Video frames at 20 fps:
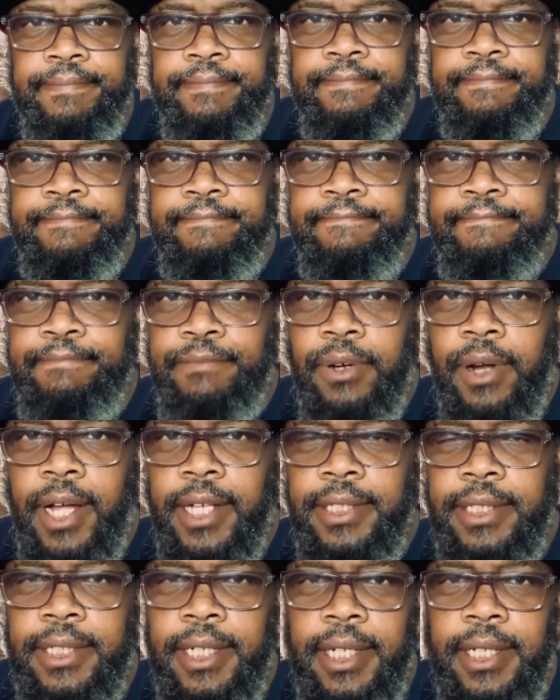
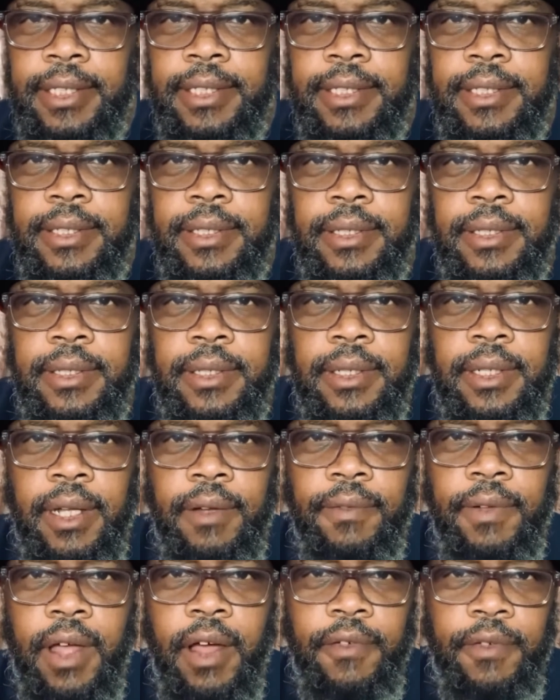process of
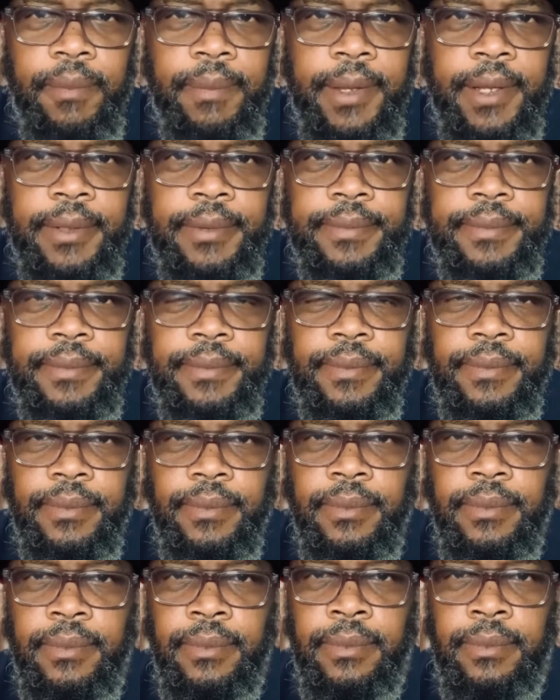government
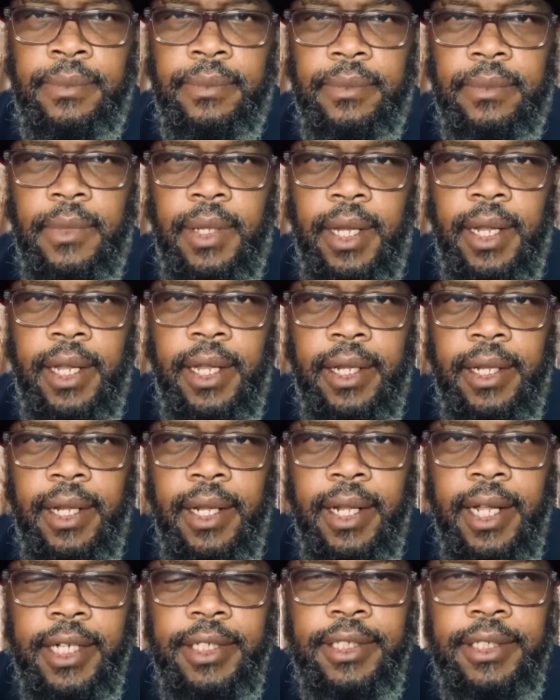and
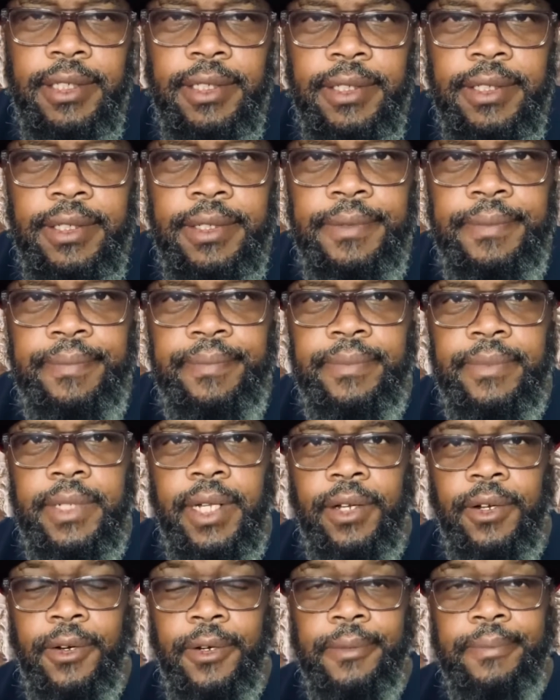elections that
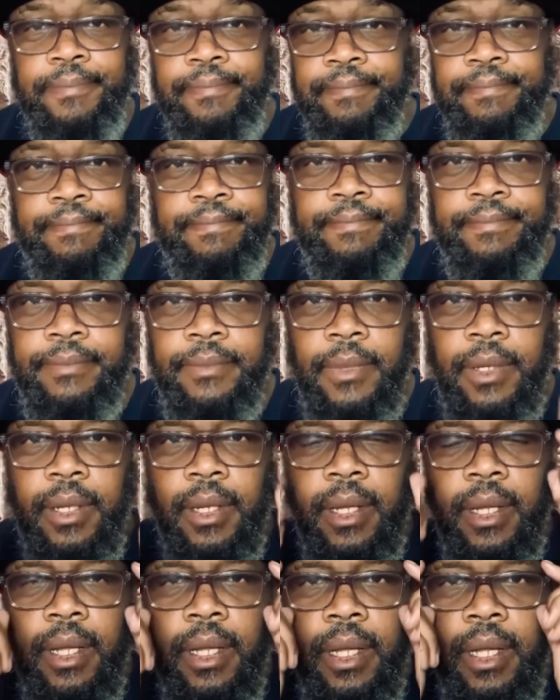are
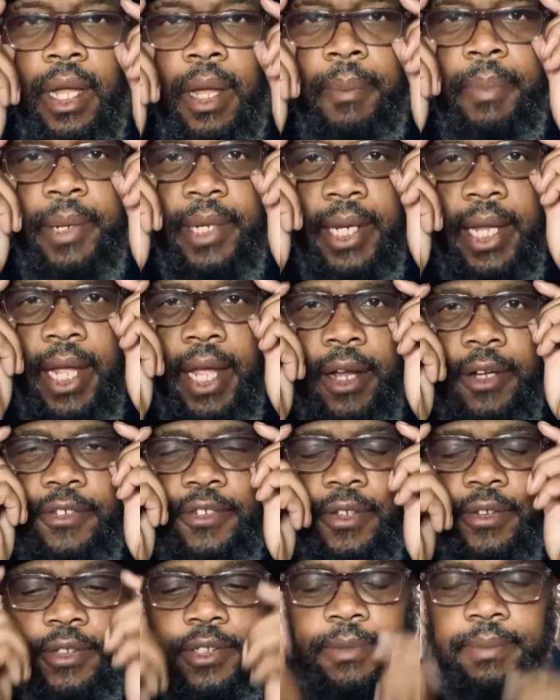up in the air, so to
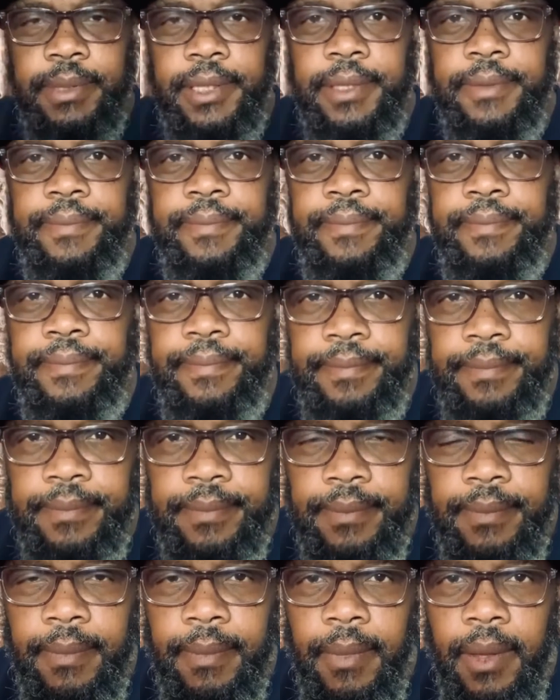speak.
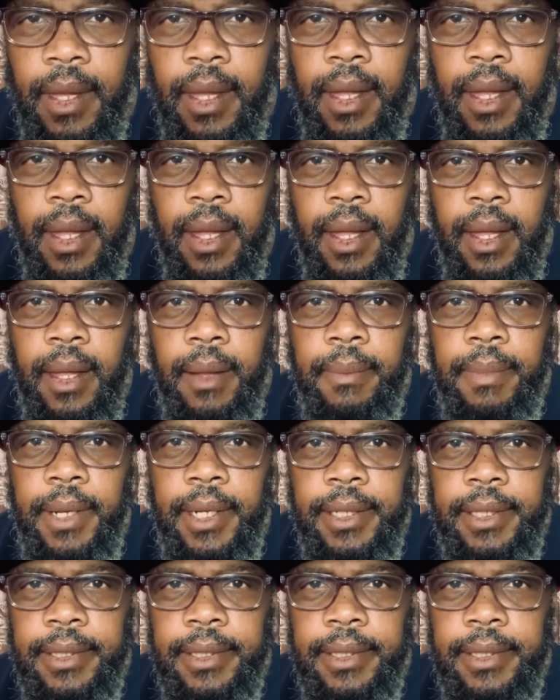But